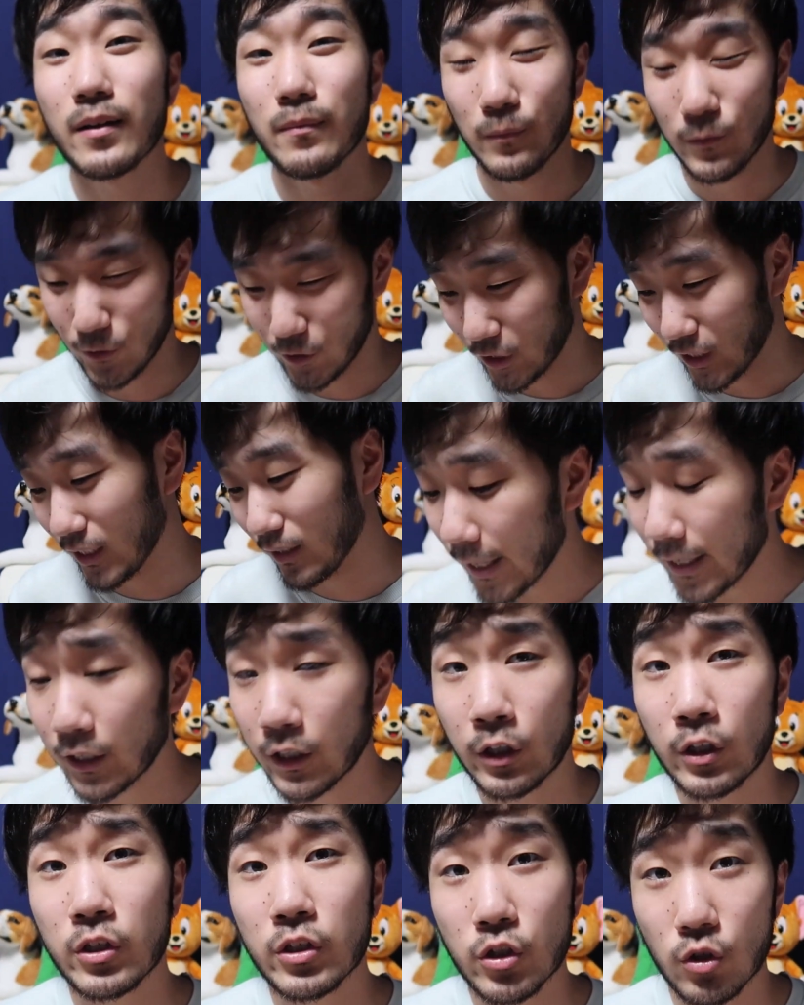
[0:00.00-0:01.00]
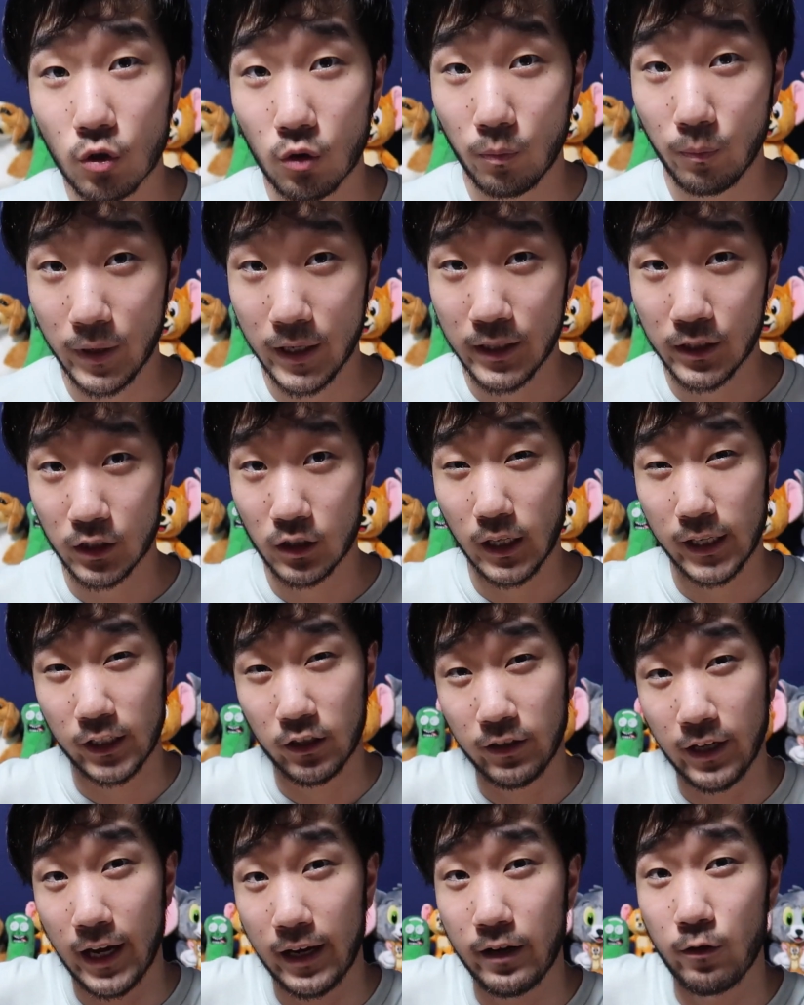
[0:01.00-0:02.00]
Mushi. And kujo means
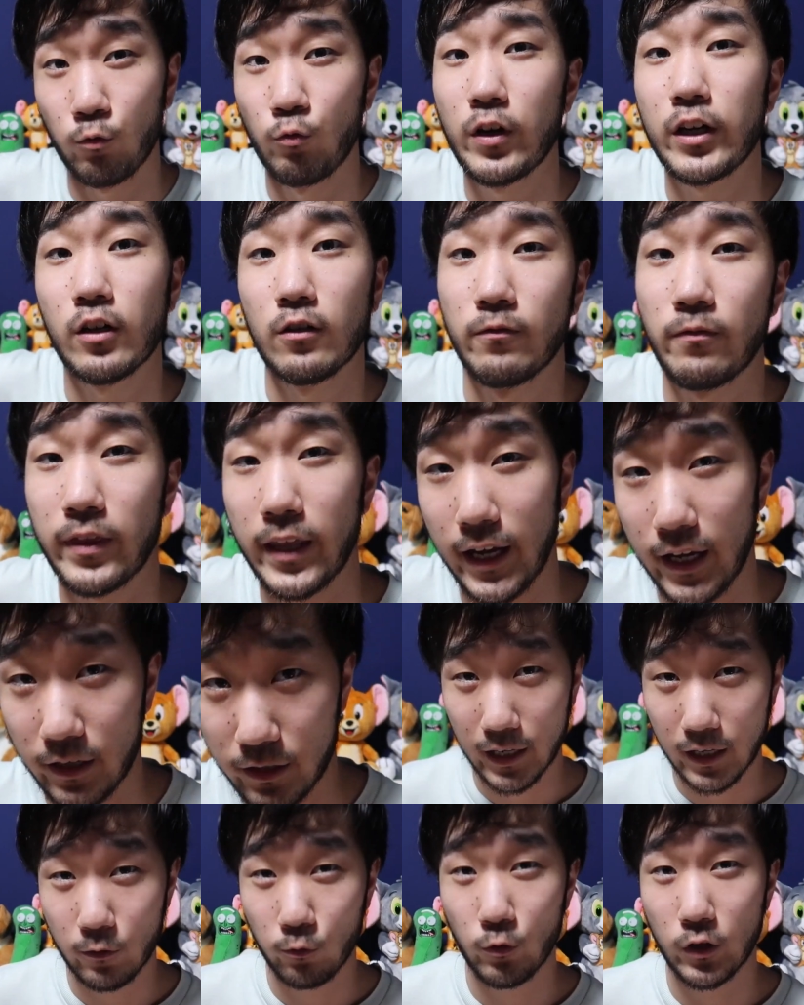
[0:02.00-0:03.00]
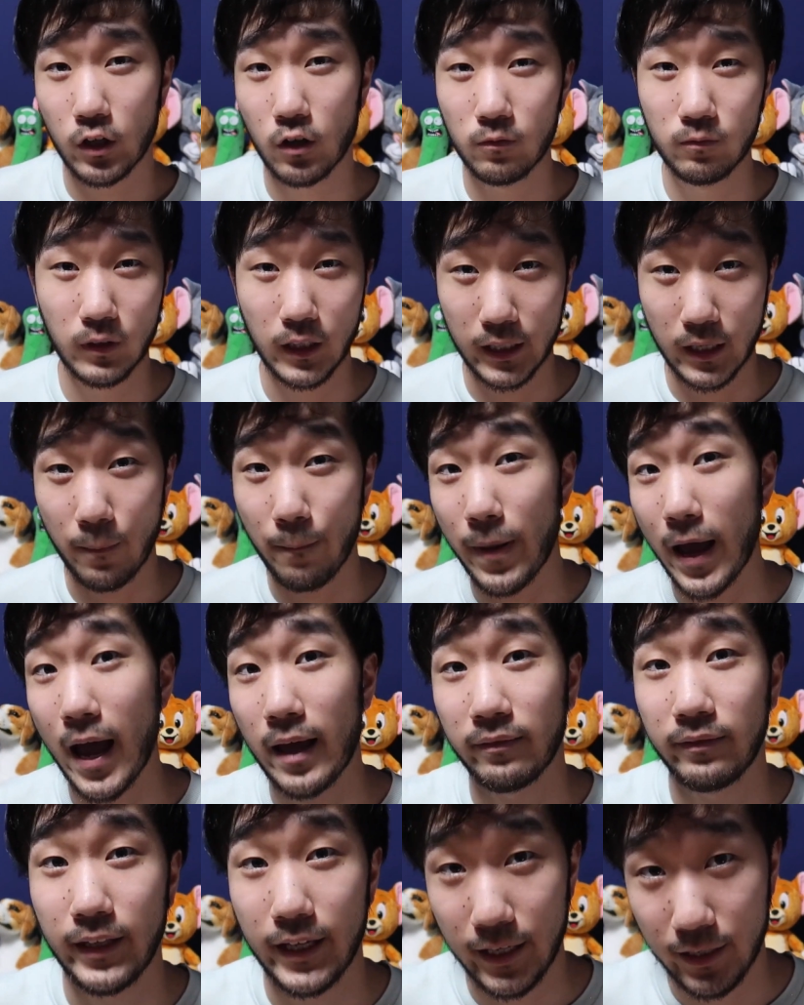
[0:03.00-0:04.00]
like getting rid of things. Getting rid of like
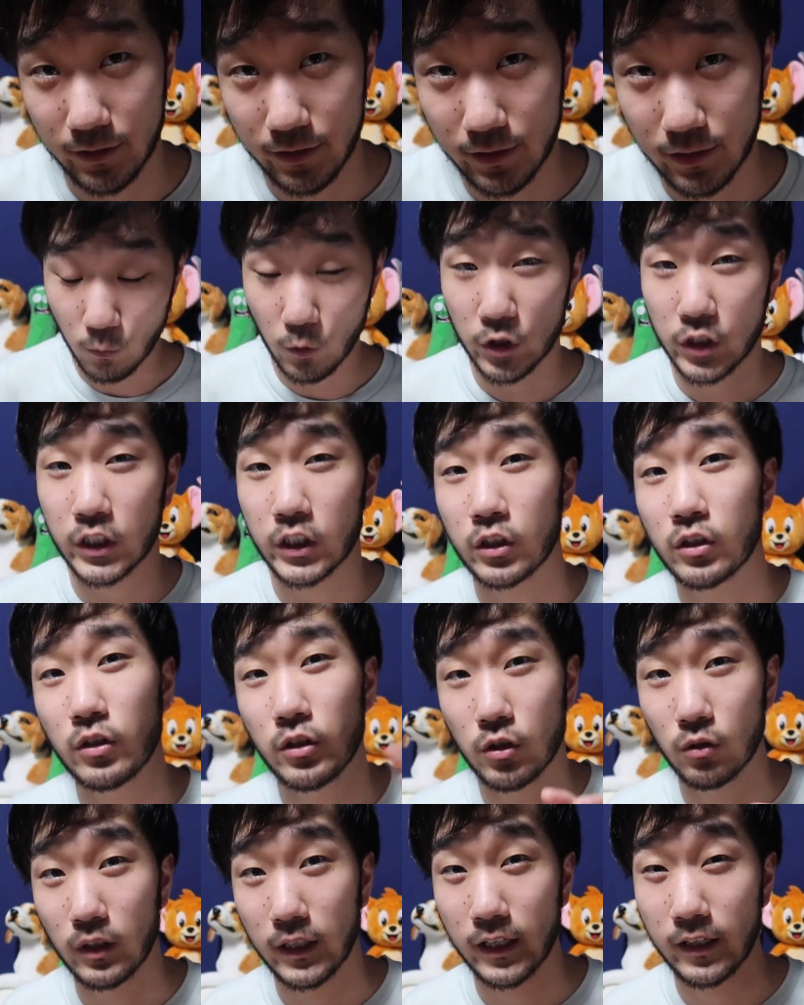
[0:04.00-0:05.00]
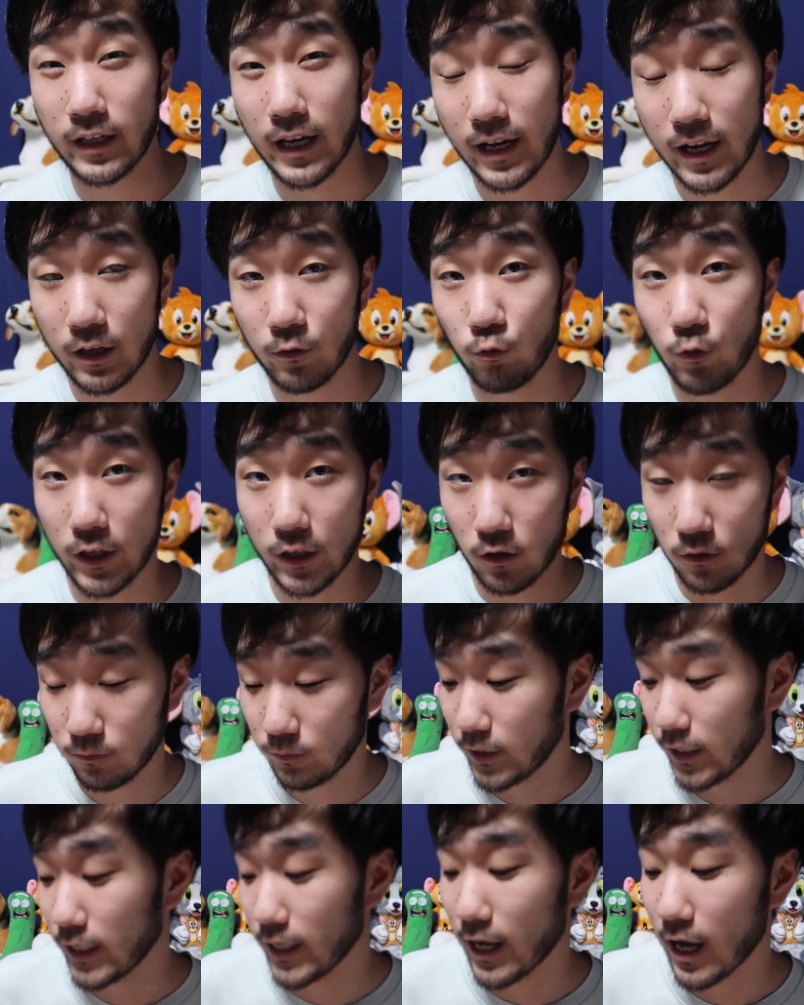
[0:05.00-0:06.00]
bad things. Mushi-kujo, like getting rid of
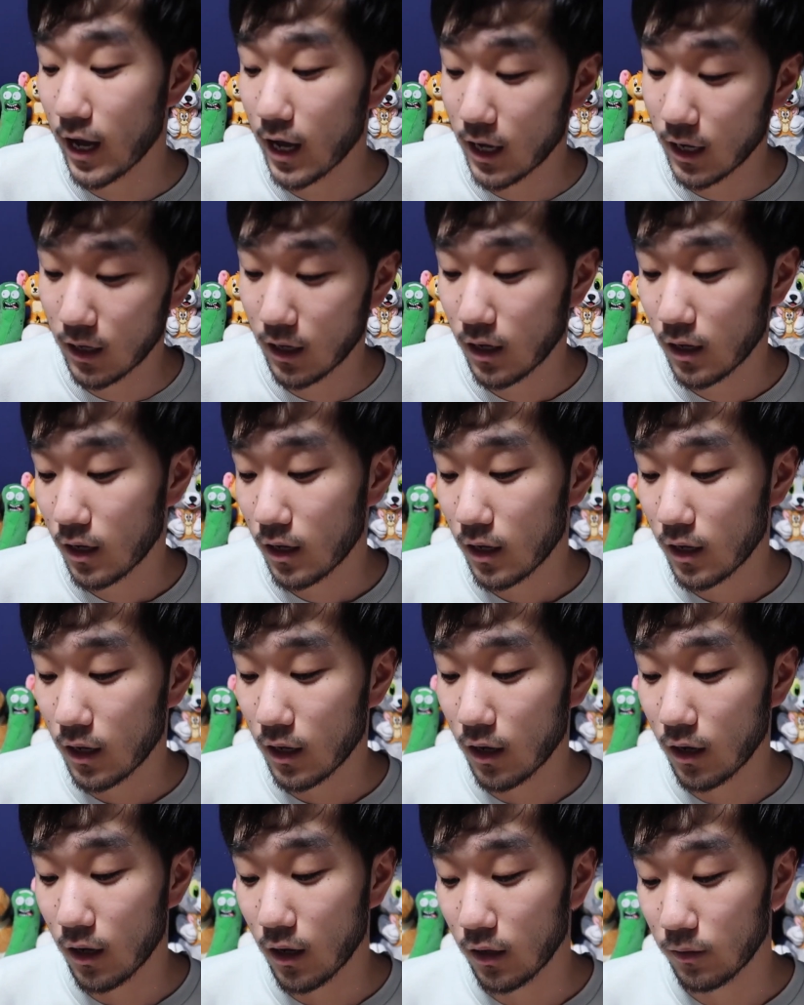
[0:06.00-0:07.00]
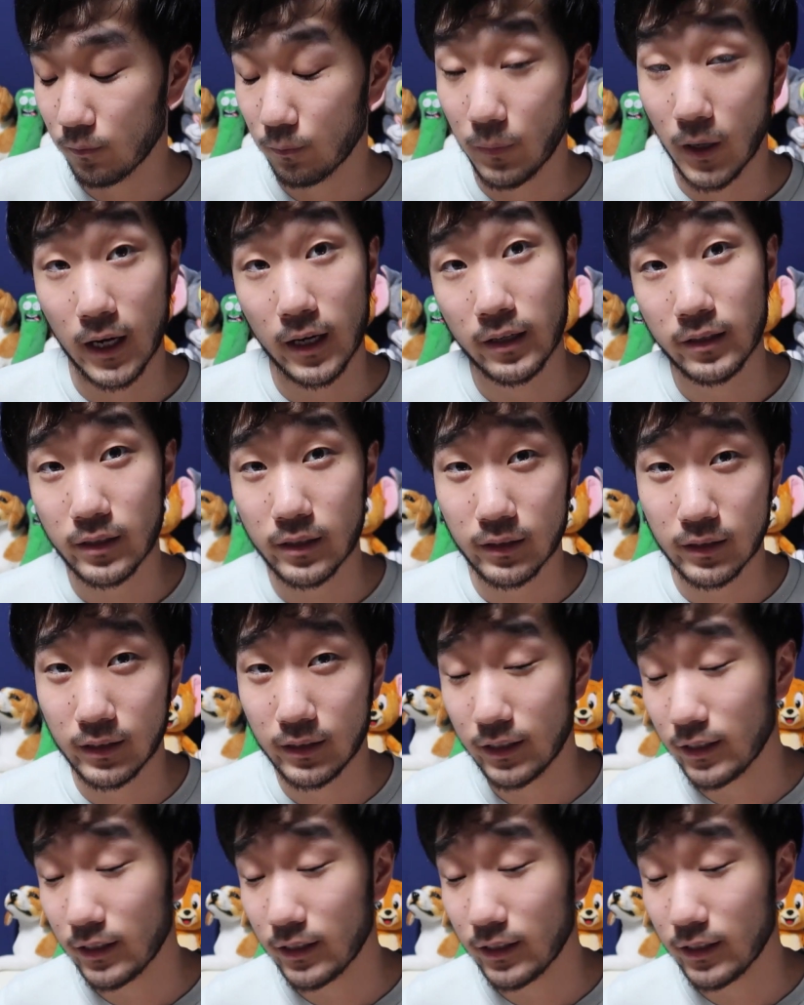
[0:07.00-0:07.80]
the bugs and